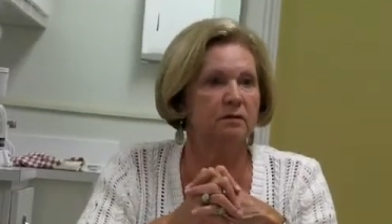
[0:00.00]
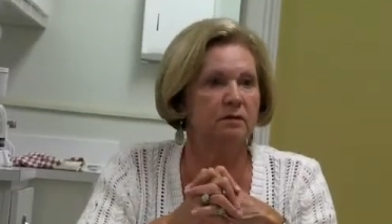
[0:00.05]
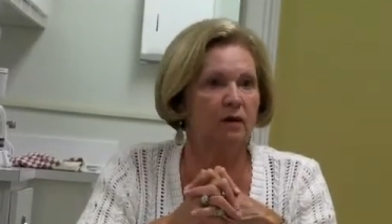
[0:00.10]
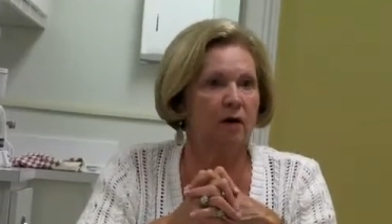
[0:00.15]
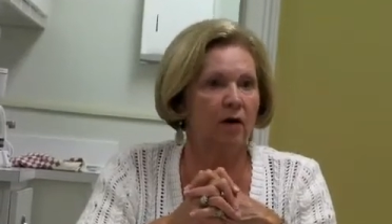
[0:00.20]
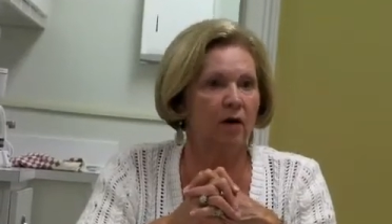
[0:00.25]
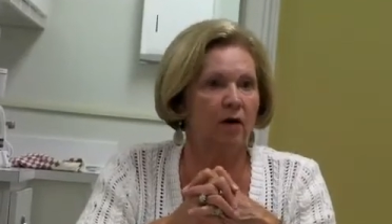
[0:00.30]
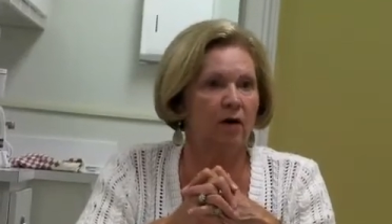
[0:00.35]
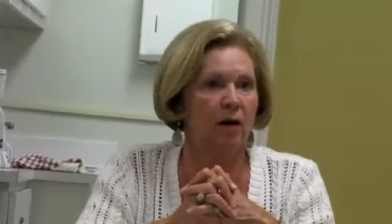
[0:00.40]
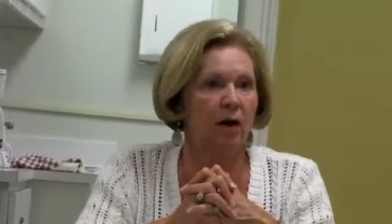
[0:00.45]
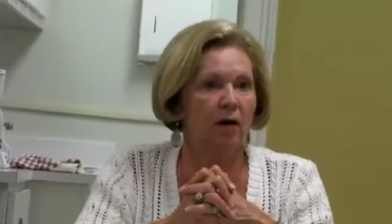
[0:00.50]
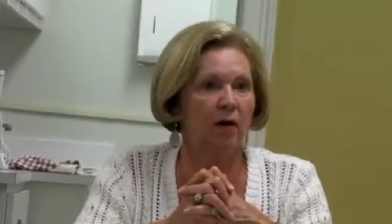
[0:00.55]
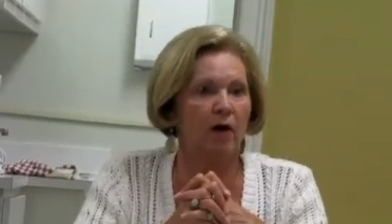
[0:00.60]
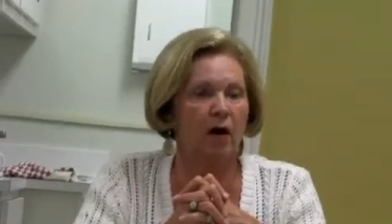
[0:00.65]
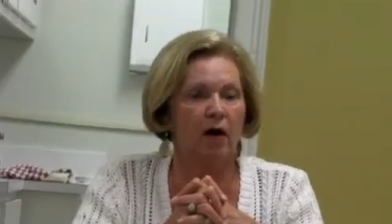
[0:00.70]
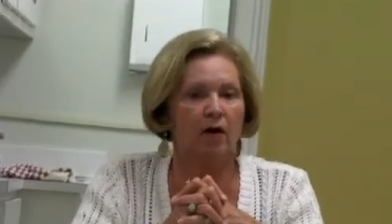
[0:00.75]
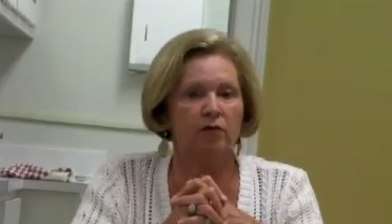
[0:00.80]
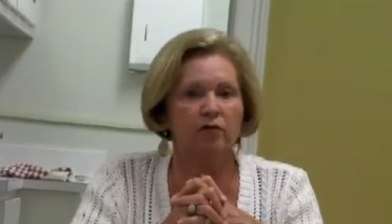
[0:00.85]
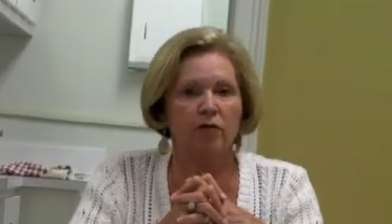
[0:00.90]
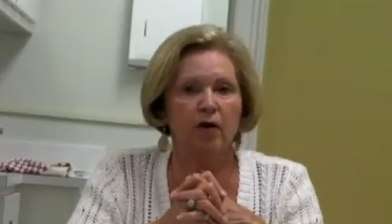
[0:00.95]
uh, our
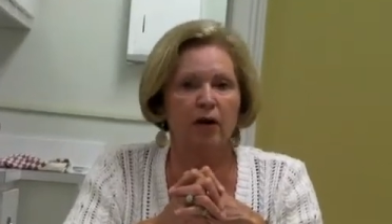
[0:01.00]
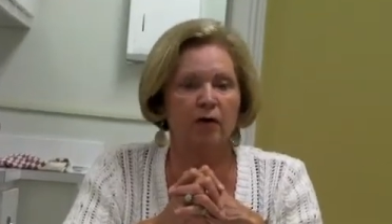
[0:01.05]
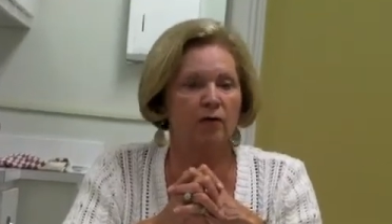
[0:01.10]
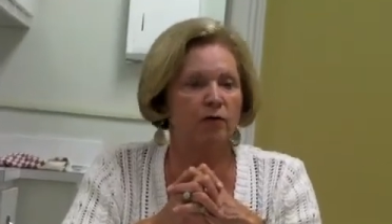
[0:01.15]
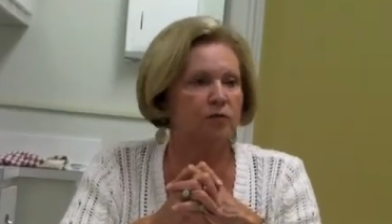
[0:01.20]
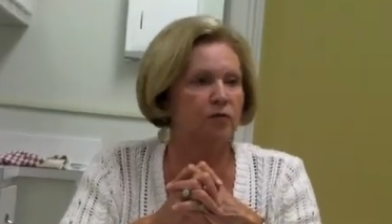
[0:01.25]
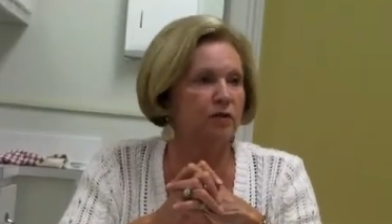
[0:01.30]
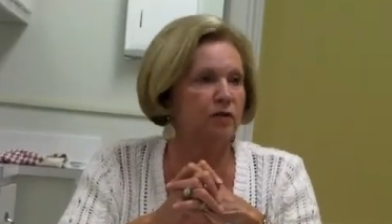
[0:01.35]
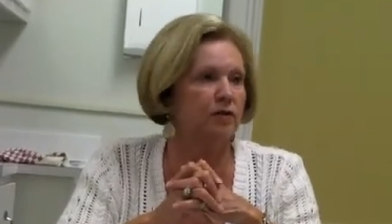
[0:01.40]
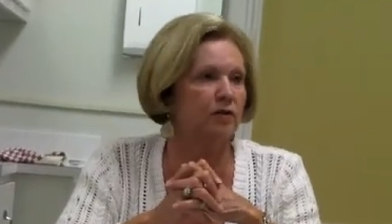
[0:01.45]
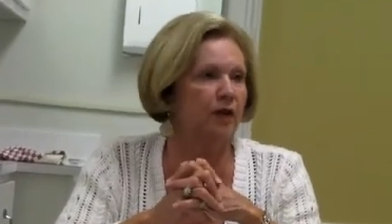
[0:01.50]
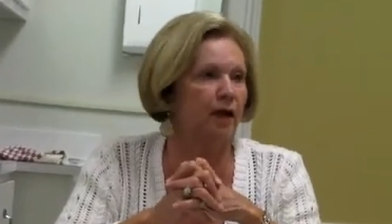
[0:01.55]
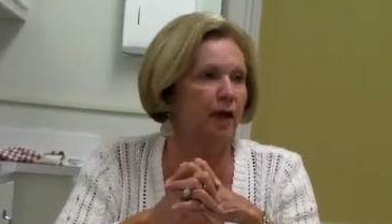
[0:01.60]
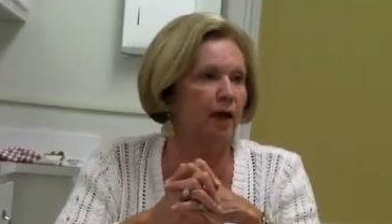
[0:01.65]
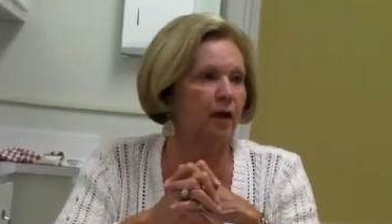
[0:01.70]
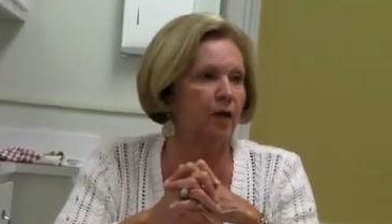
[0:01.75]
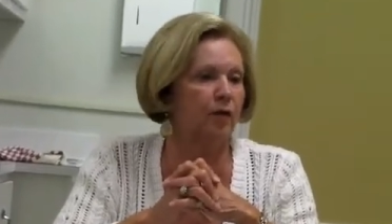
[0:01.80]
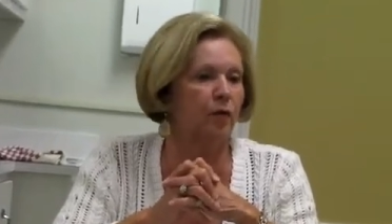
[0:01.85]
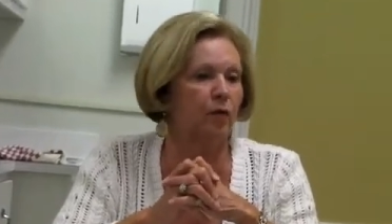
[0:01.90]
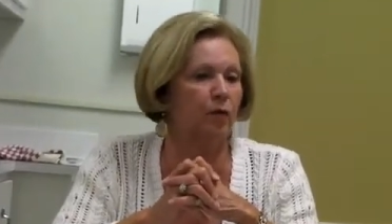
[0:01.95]
contractors in
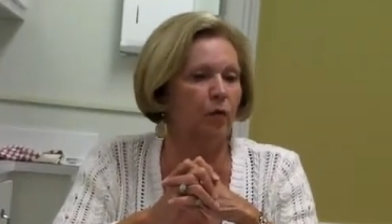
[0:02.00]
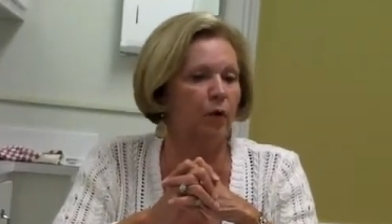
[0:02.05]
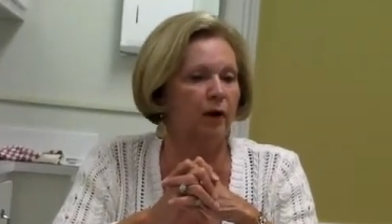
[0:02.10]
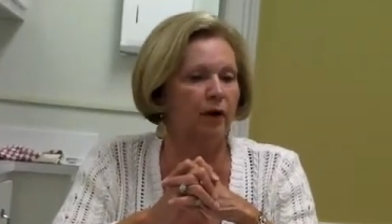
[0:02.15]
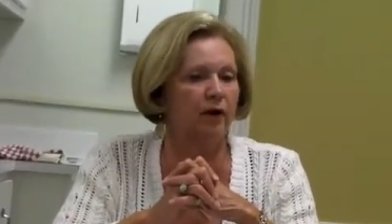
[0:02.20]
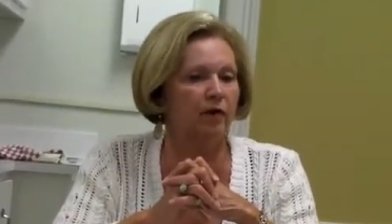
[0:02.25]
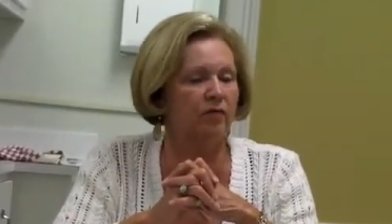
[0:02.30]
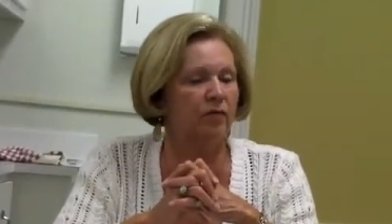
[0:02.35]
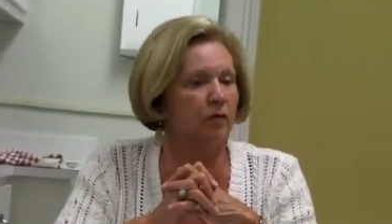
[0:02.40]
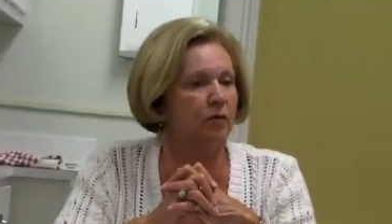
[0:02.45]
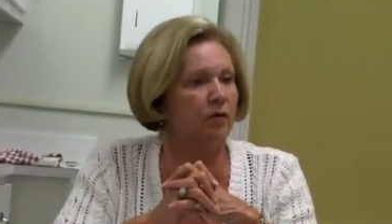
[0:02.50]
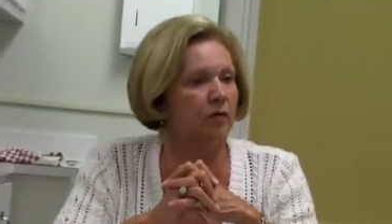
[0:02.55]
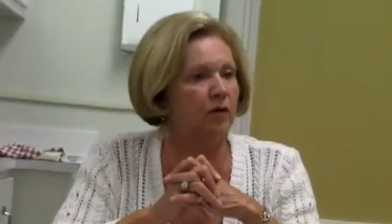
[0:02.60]
town or whatever,